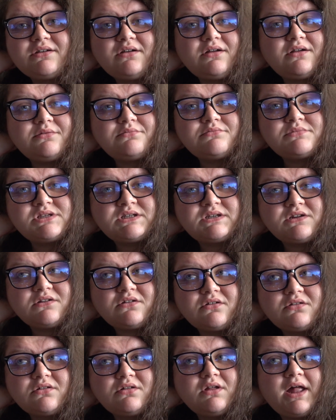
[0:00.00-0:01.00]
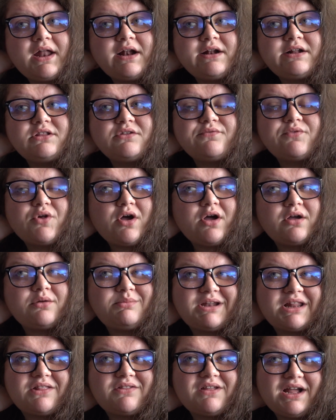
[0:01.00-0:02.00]
I'm still editing the vlog,
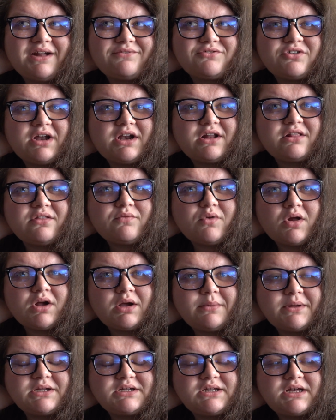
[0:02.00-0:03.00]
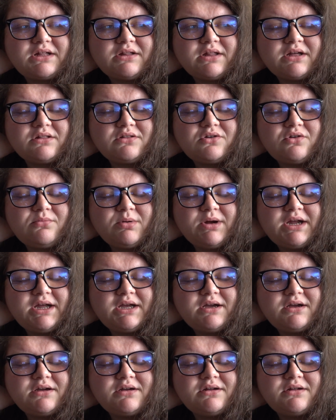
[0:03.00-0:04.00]
but I think after I edit the vlog, I might take like a little break
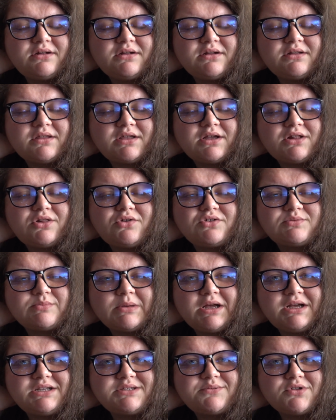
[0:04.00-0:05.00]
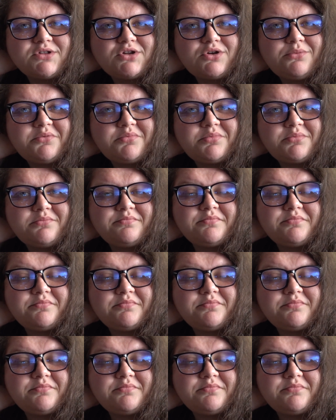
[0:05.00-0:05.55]
and like close my eyes for a little bit.